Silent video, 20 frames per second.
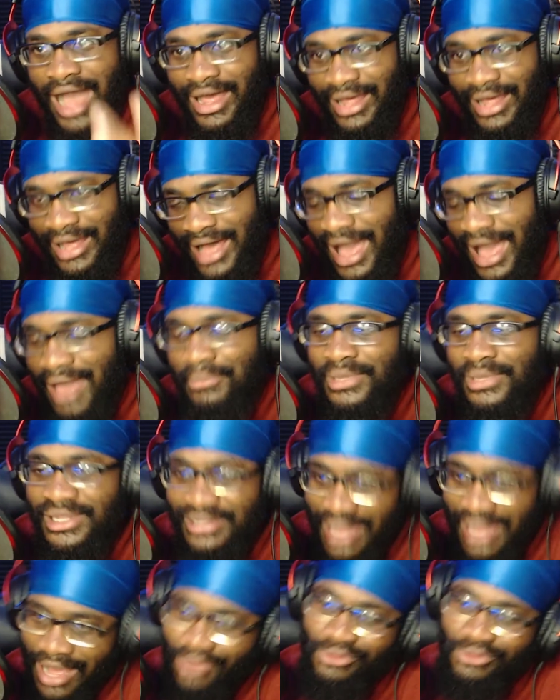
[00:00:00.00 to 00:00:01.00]
I mean,
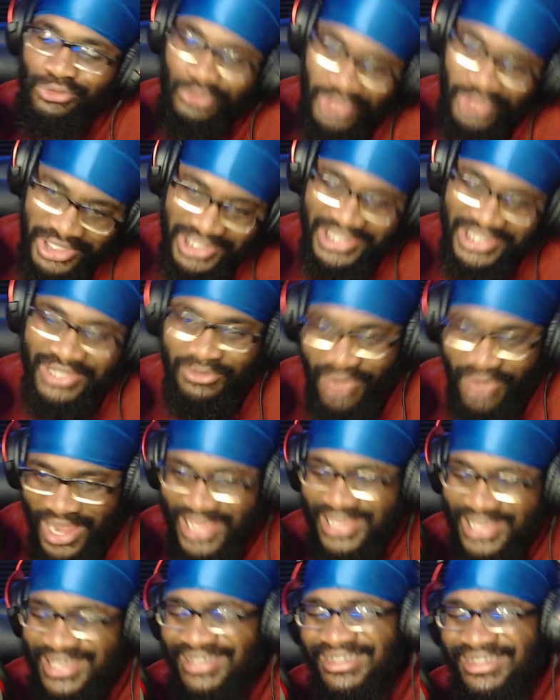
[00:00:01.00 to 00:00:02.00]
not really,
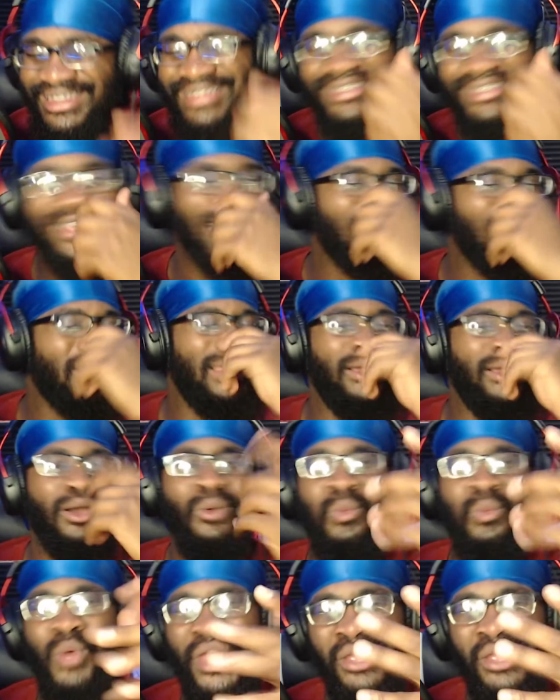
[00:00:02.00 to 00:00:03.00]
right? Because it's kind of like a
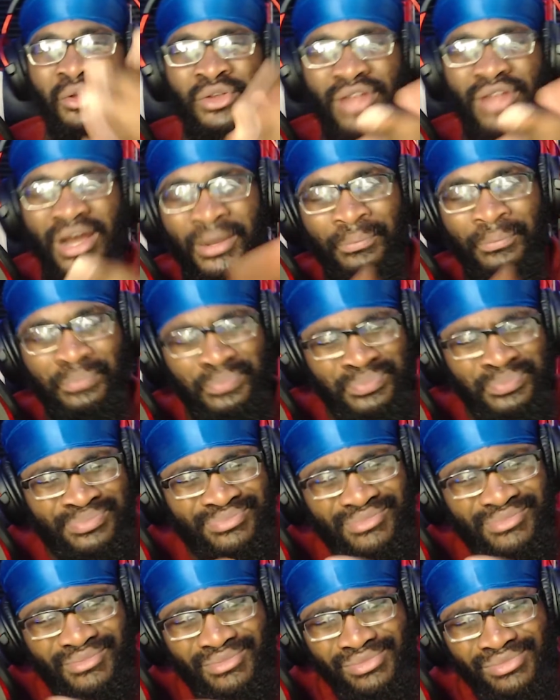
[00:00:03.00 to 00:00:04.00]
weird, um,
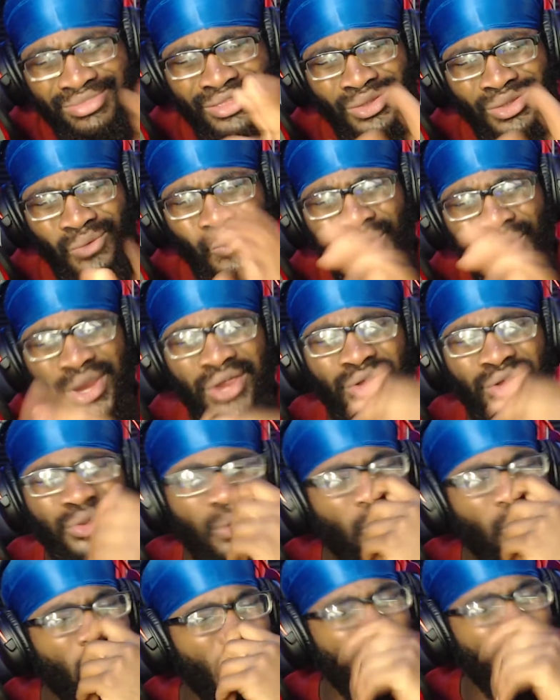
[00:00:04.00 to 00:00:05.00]
weird
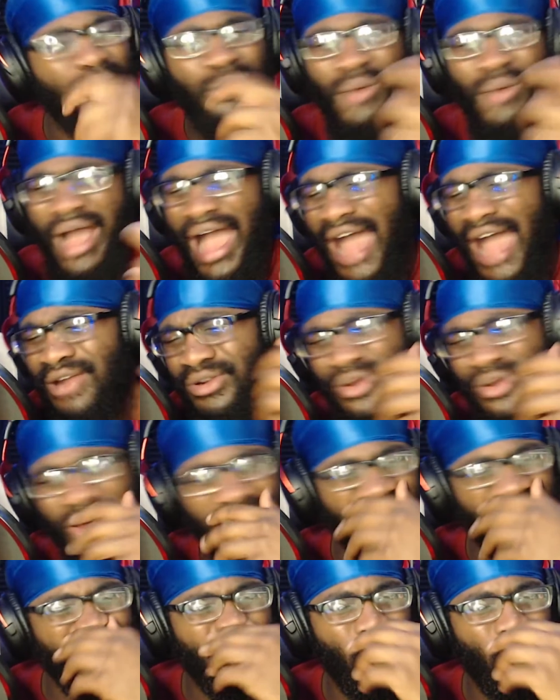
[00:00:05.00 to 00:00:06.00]
I don't know.
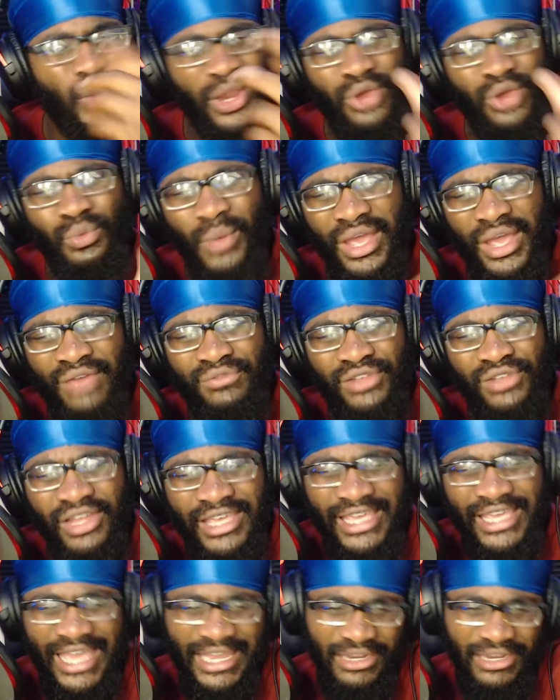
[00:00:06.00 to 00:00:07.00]
There's a weird way of
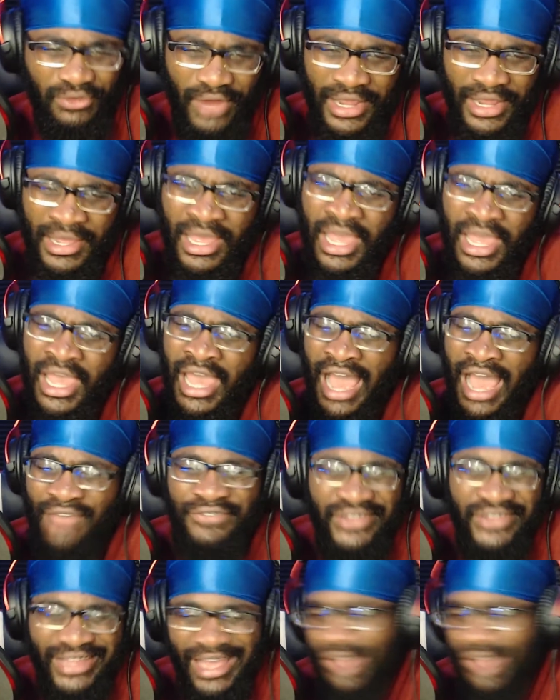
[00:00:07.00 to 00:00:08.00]
looking at it, right? I
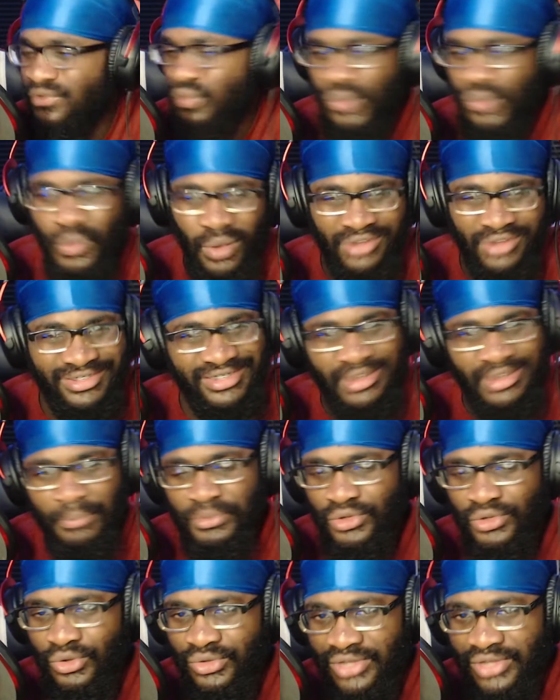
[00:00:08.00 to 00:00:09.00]
feel like I have to rewatch this
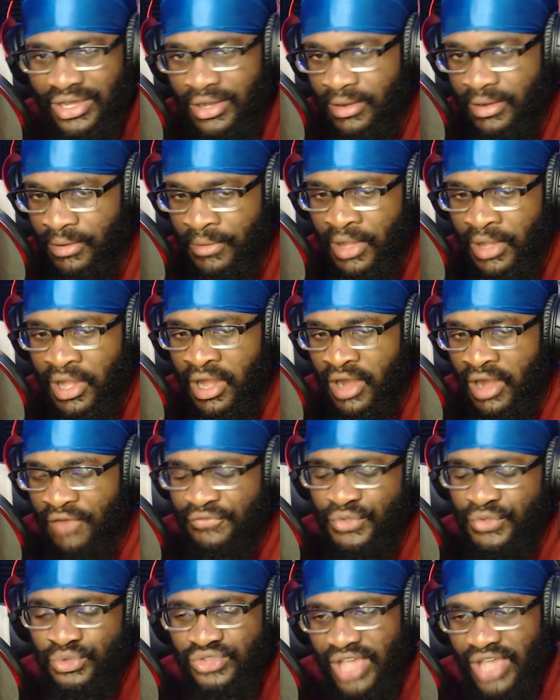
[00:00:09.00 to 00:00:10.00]
episode uh, a
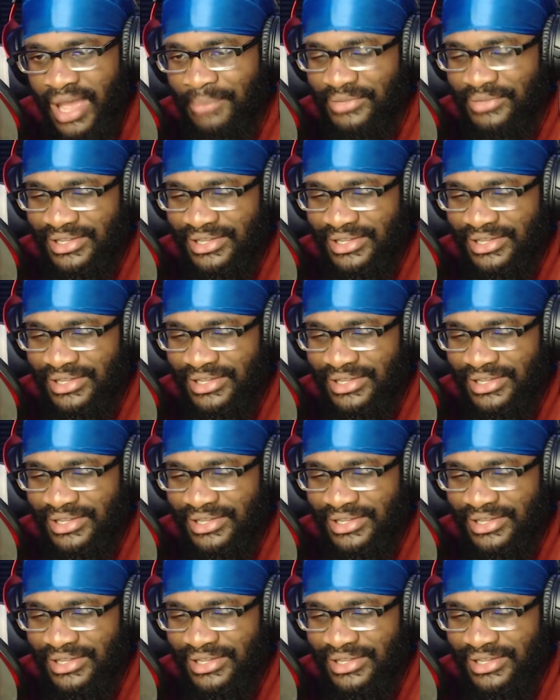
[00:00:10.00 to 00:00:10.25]
few times.